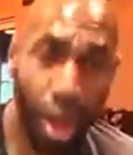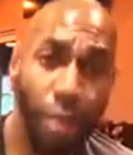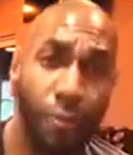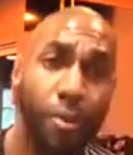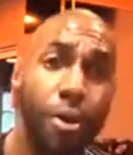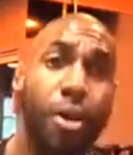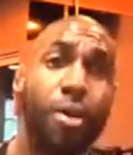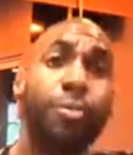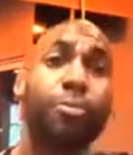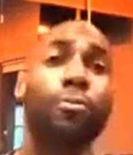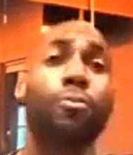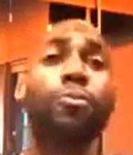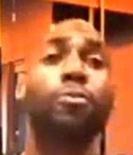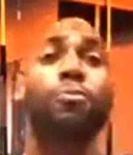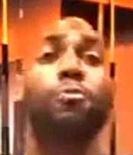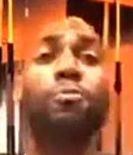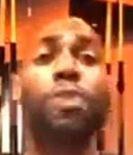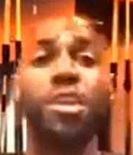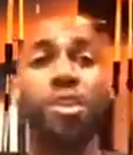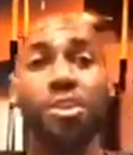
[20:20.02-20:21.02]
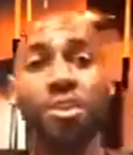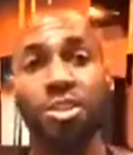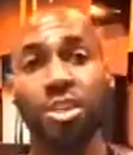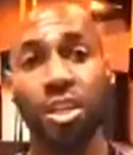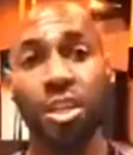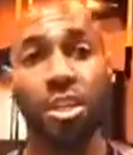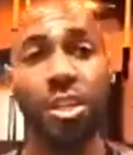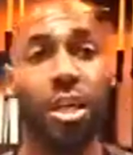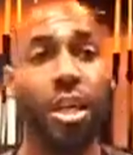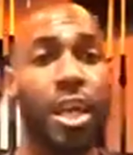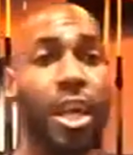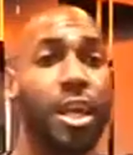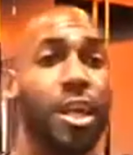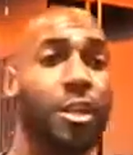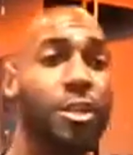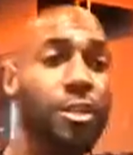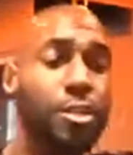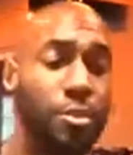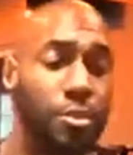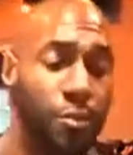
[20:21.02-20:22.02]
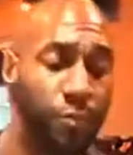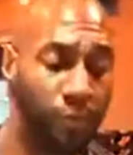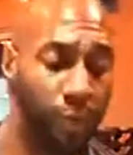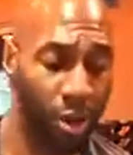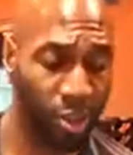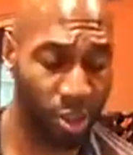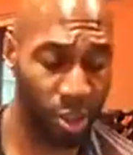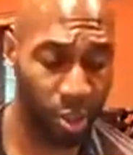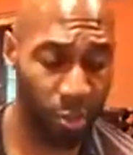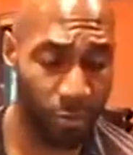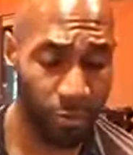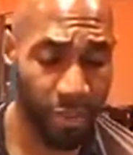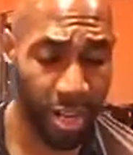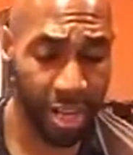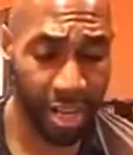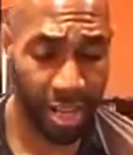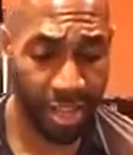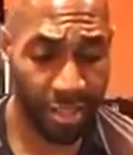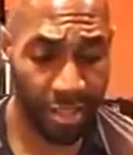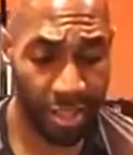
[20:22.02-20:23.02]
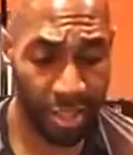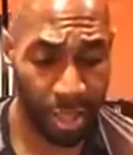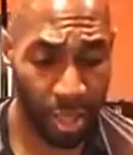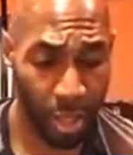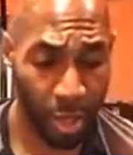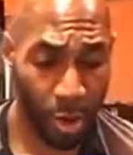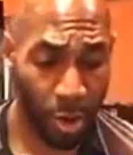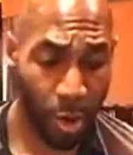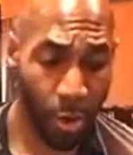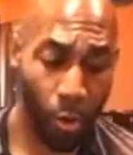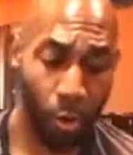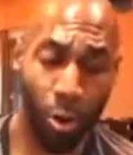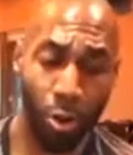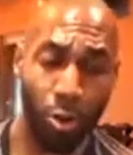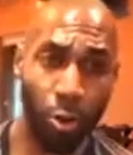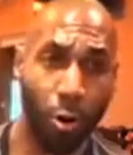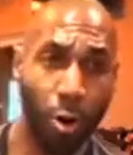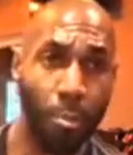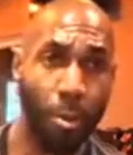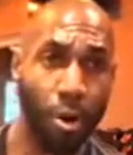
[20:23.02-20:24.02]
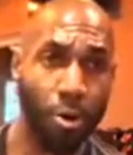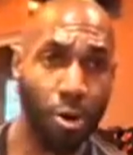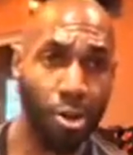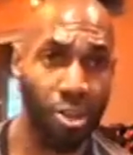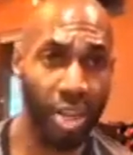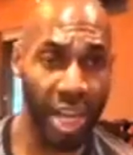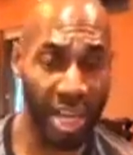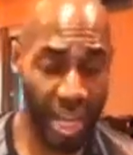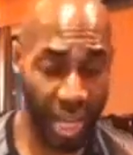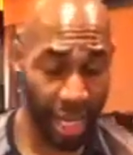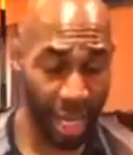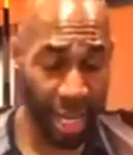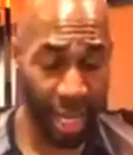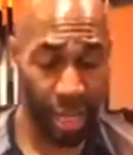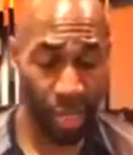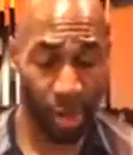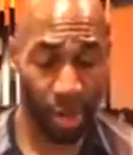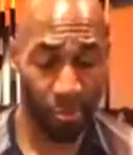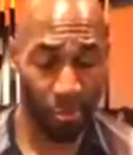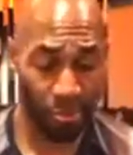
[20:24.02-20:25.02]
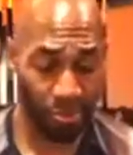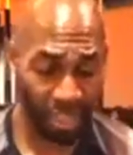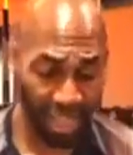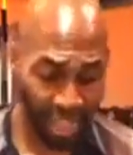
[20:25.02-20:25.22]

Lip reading: of when you should include functional fitness or neuromotor training in